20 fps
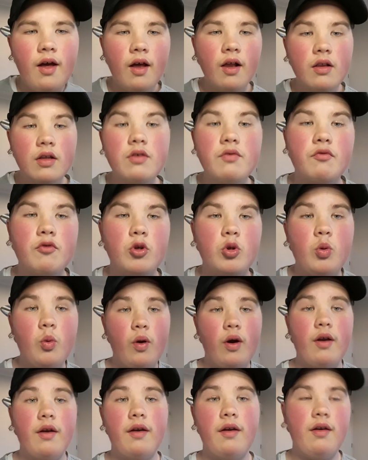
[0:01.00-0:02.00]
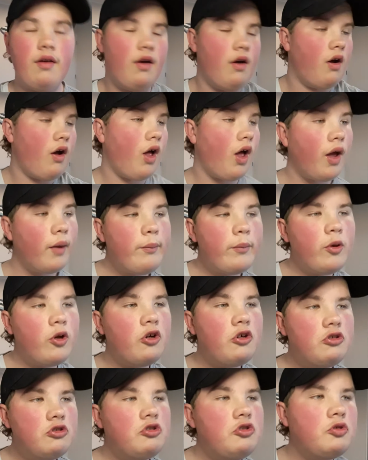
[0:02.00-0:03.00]
Hello everyone, I'm
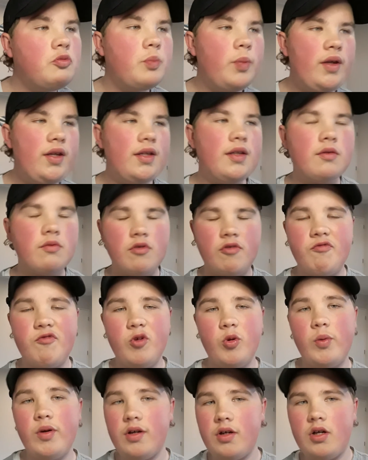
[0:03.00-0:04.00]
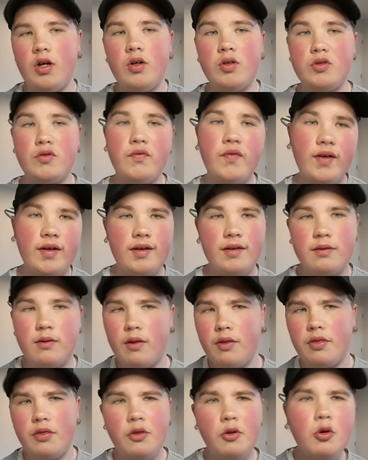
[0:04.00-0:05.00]
going to be reviewing Goldfinger,
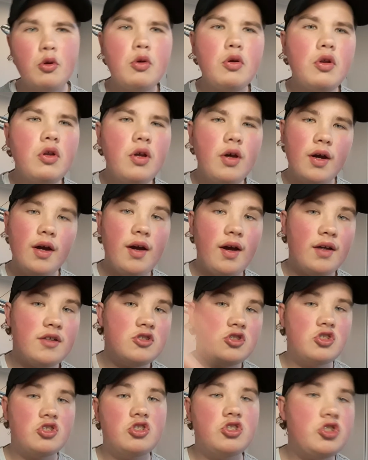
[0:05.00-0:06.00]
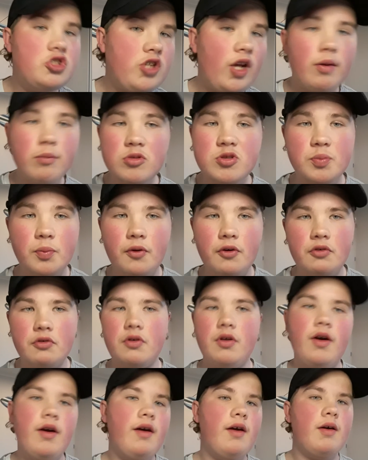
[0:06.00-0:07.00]
the third James
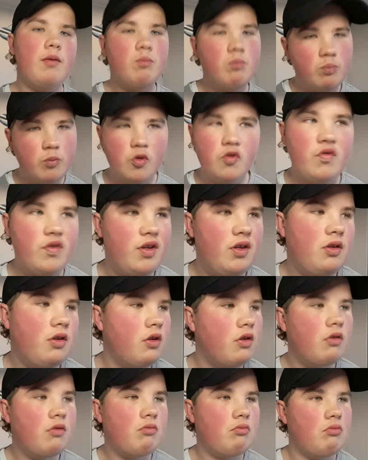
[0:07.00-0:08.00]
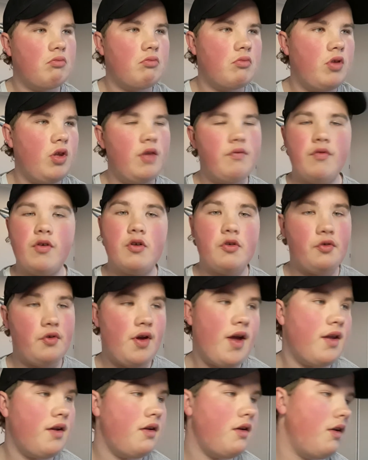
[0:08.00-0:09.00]
Bond movie ever
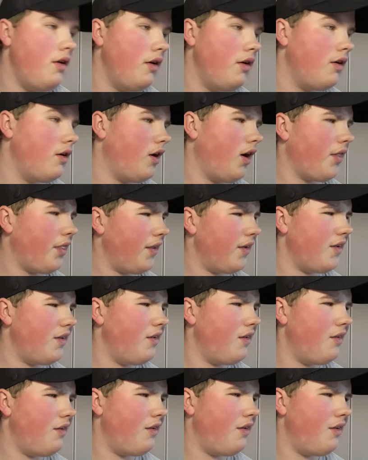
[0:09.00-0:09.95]
created, I think.